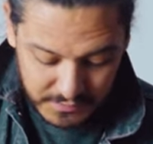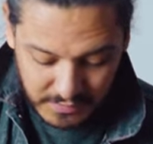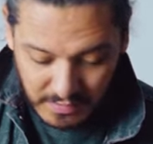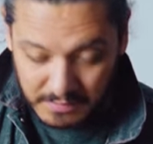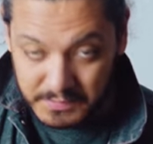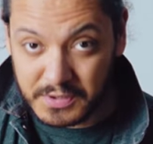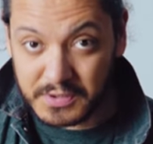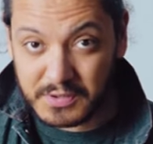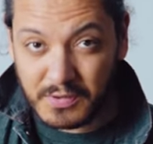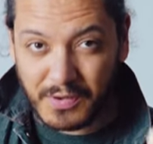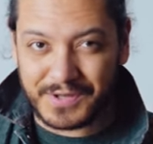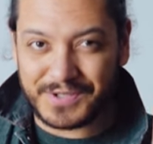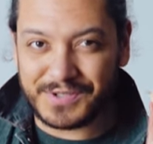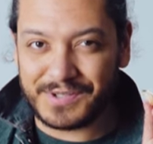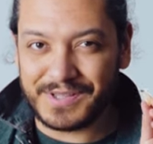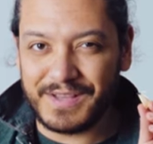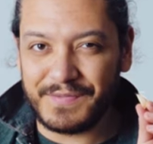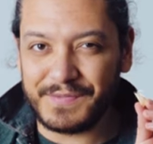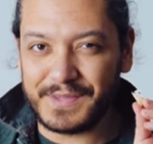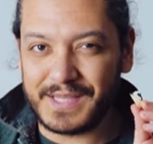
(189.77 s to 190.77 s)
So I'm just going
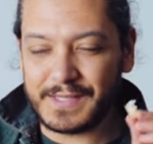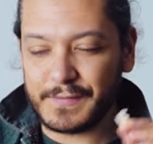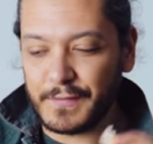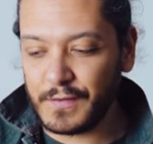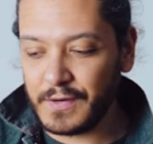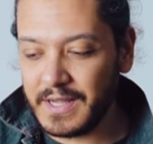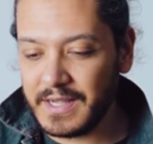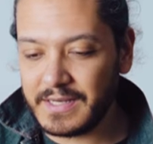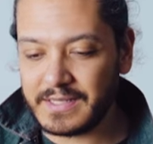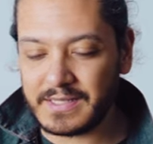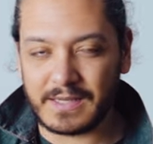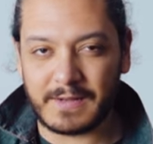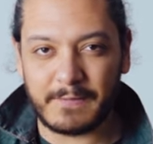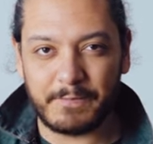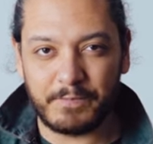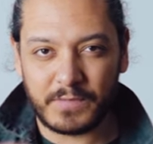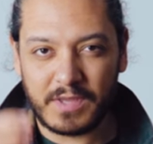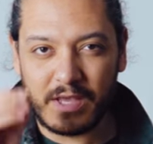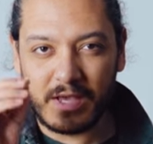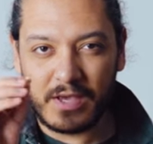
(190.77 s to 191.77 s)
to leave this for later.
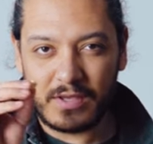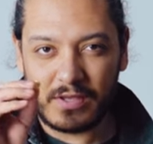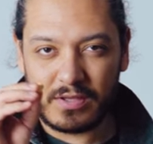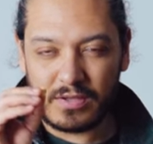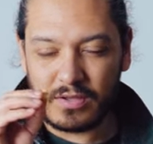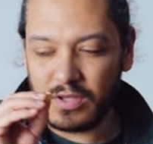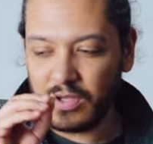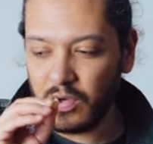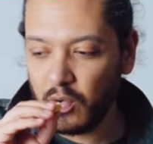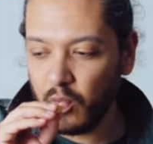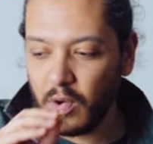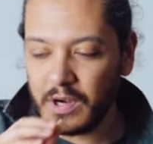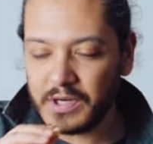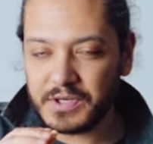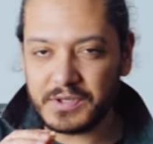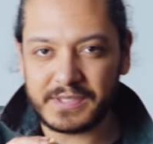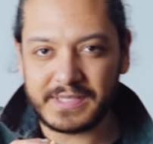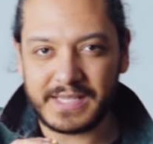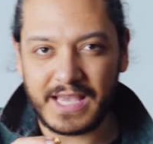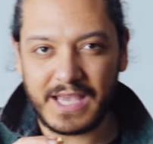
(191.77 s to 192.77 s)
You want
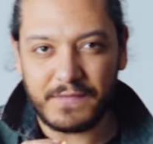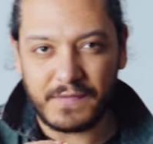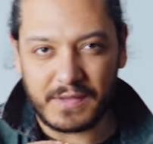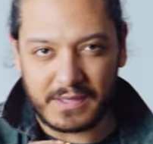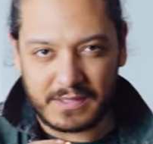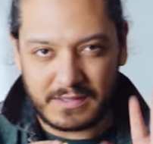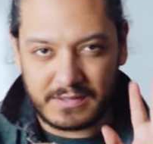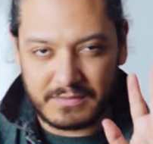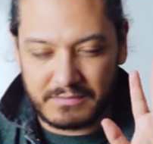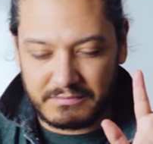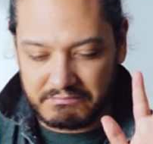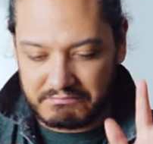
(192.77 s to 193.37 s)
to save it.